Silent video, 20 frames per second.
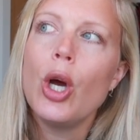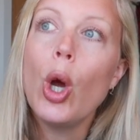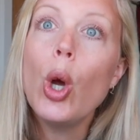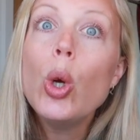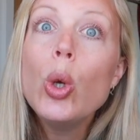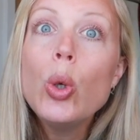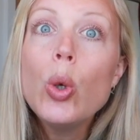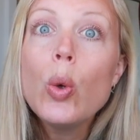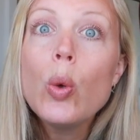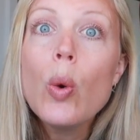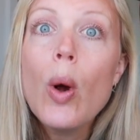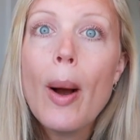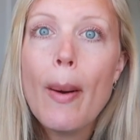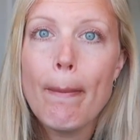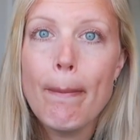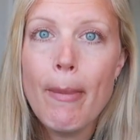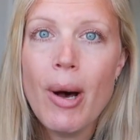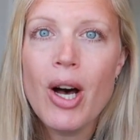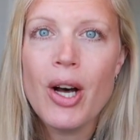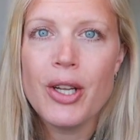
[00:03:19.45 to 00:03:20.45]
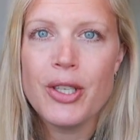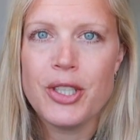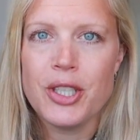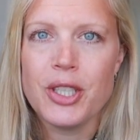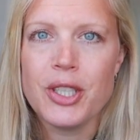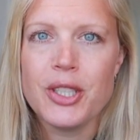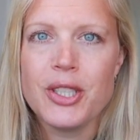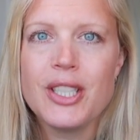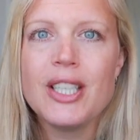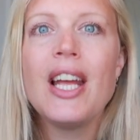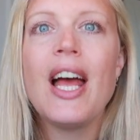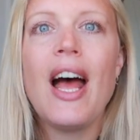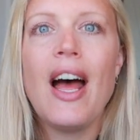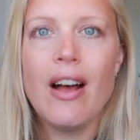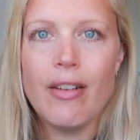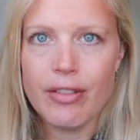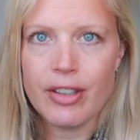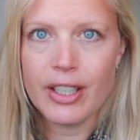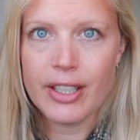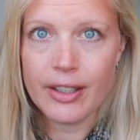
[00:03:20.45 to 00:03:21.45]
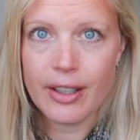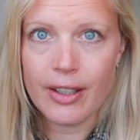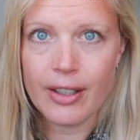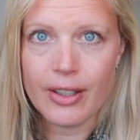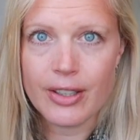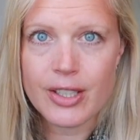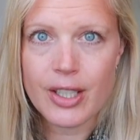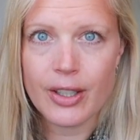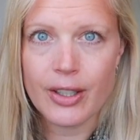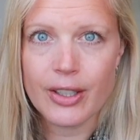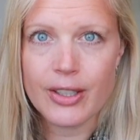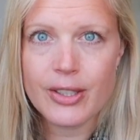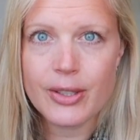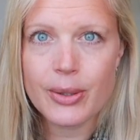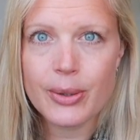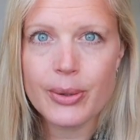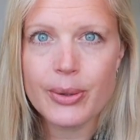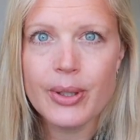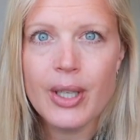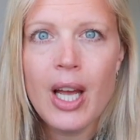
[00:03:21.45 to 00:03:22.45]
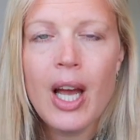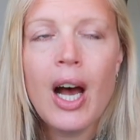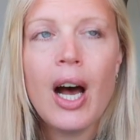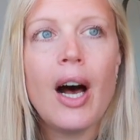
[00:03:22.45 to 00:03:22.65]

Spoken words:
who murdered Evelyn Hardcastle.